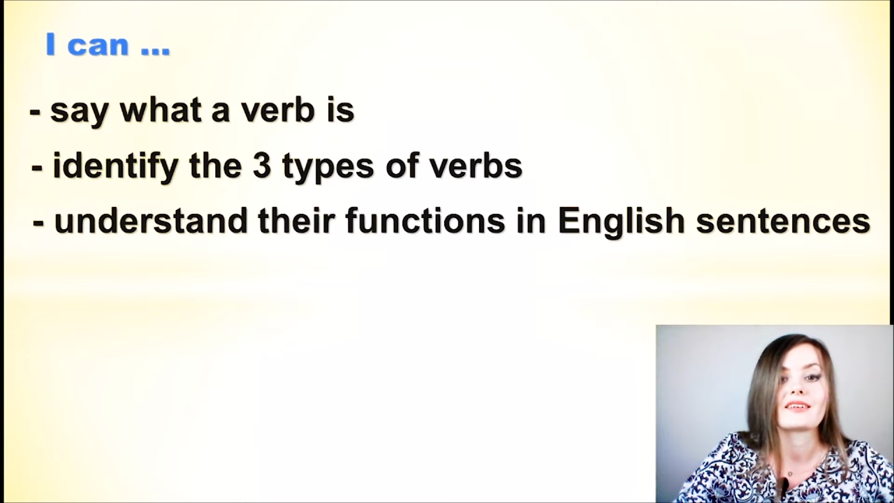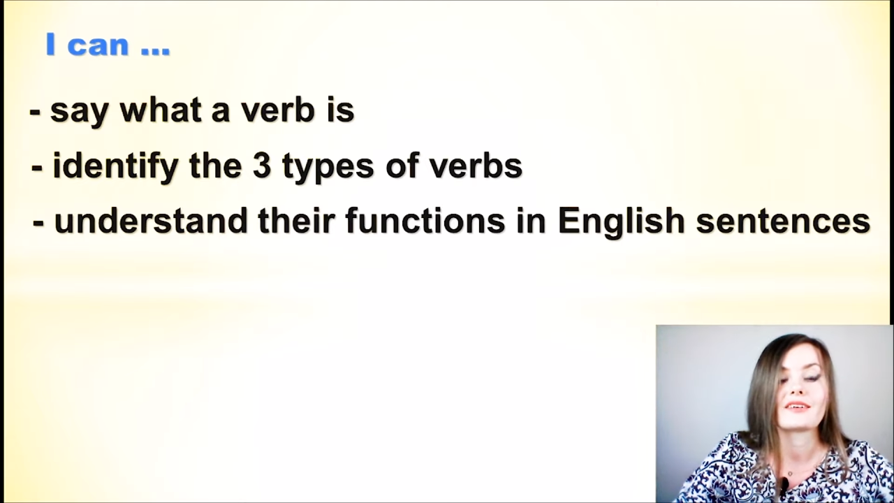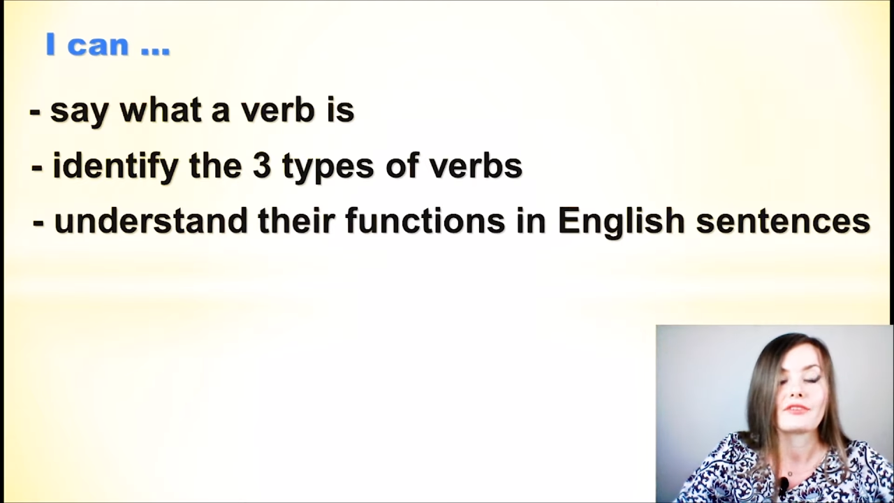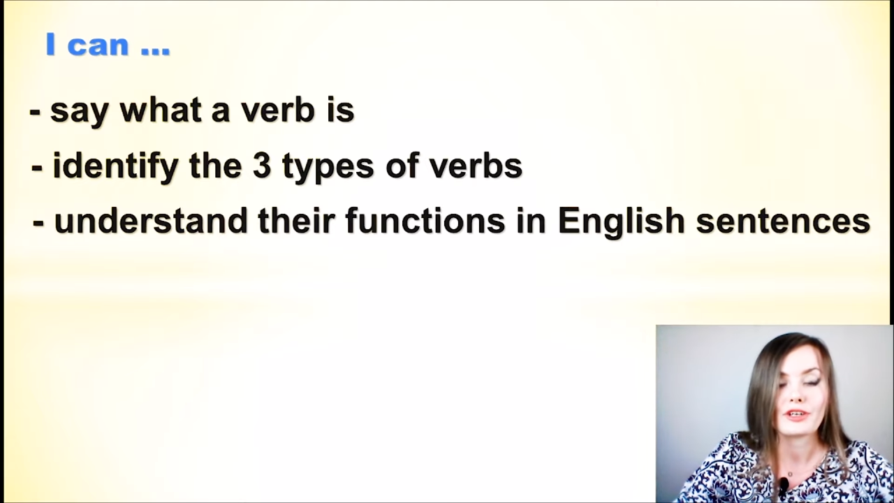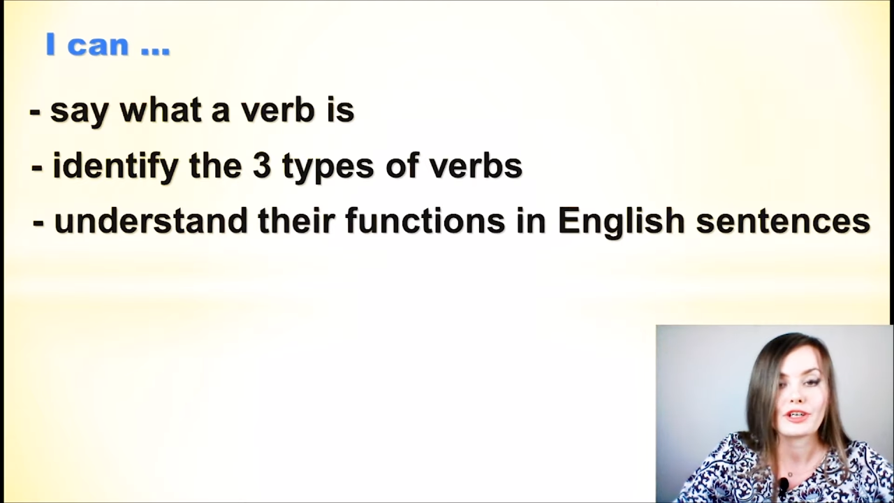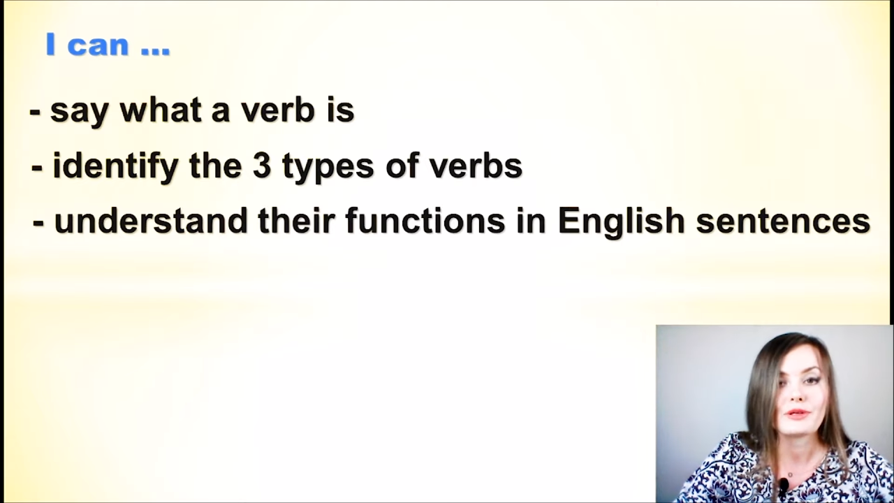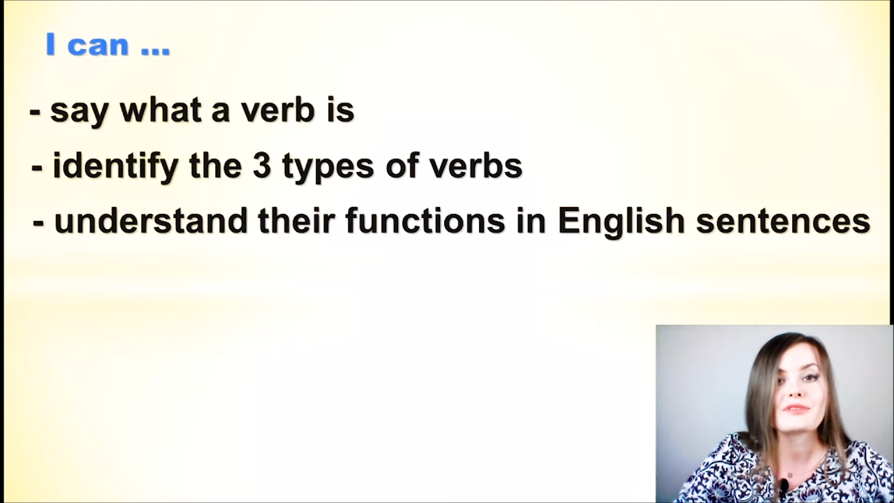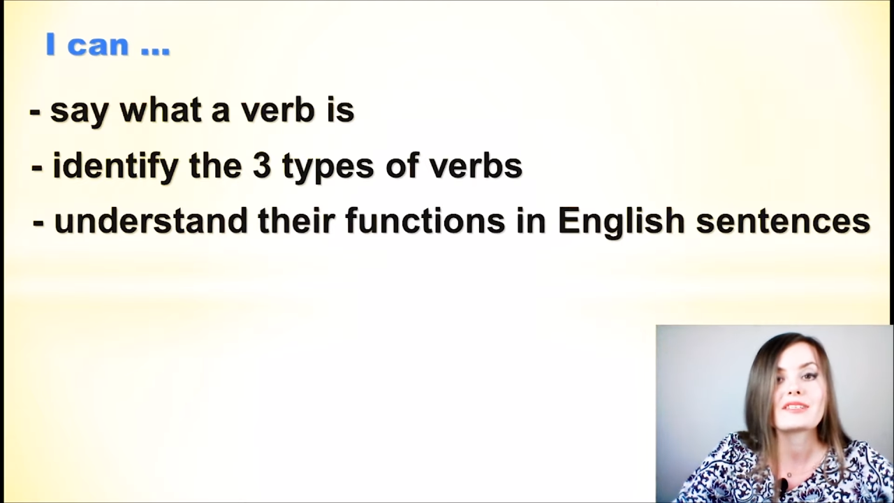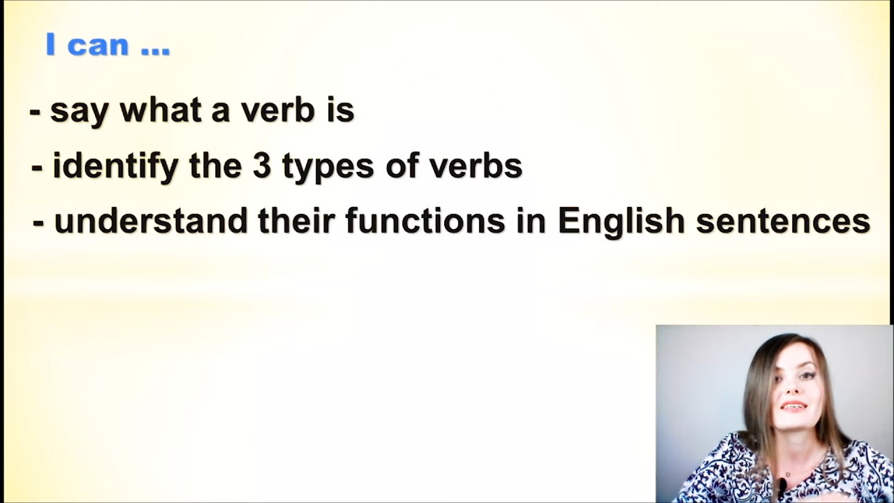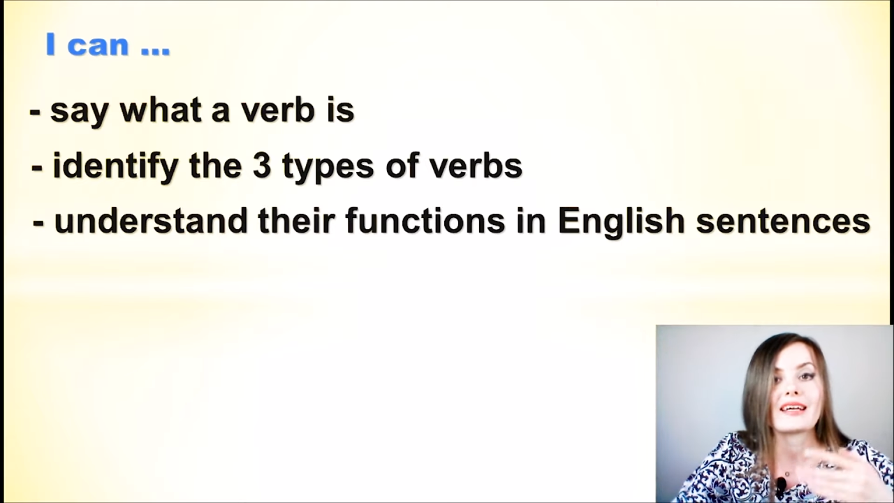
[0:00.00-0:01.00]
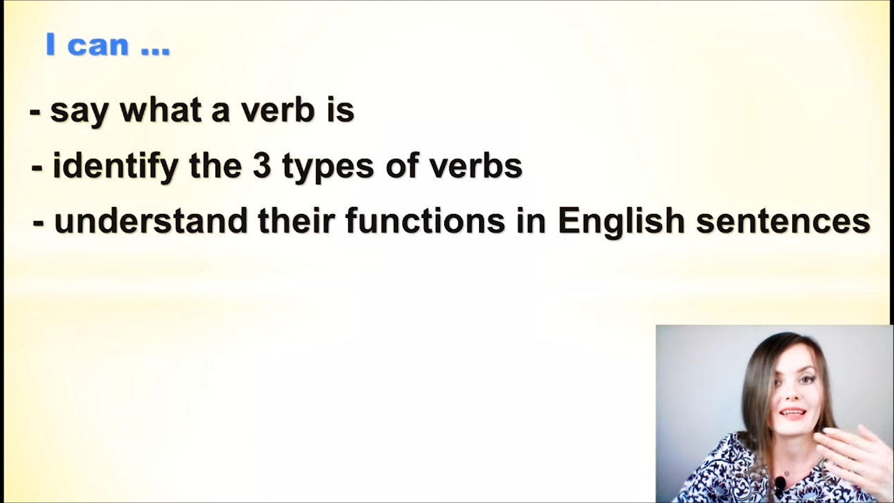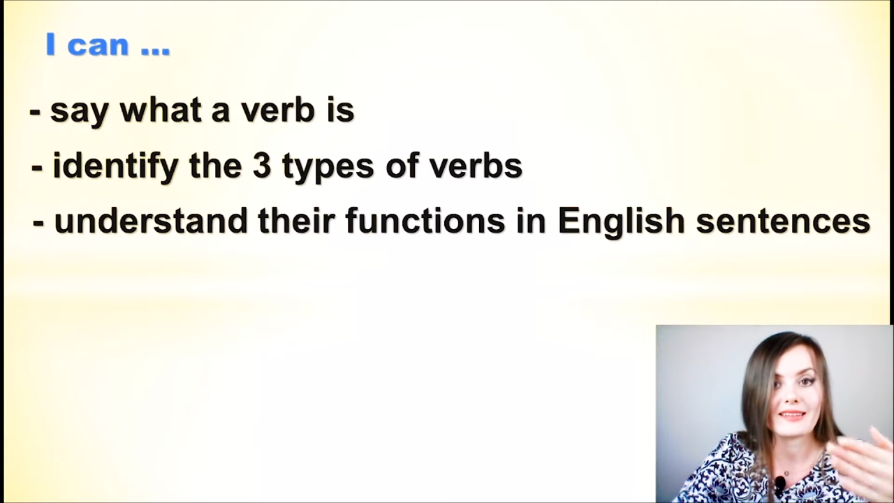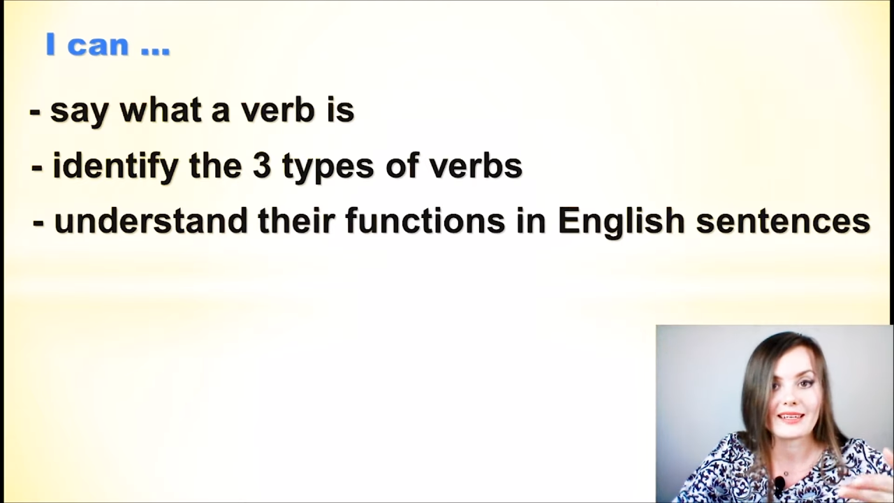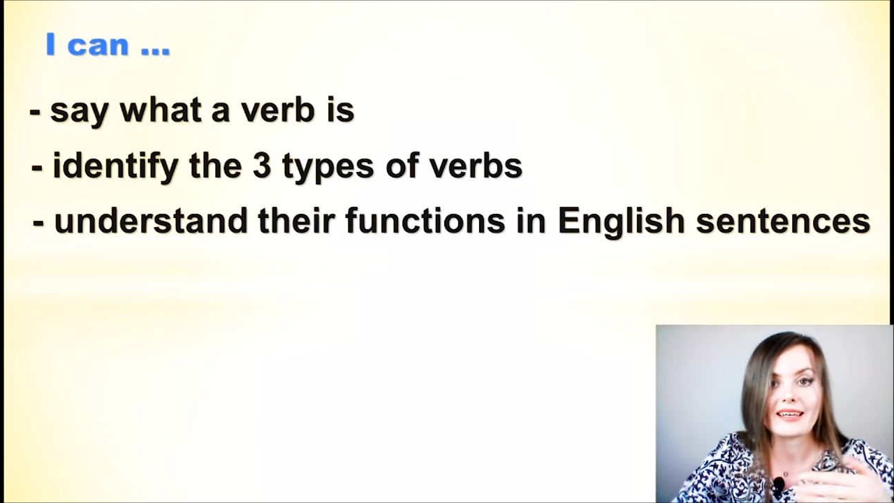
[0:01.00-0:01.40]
verbs in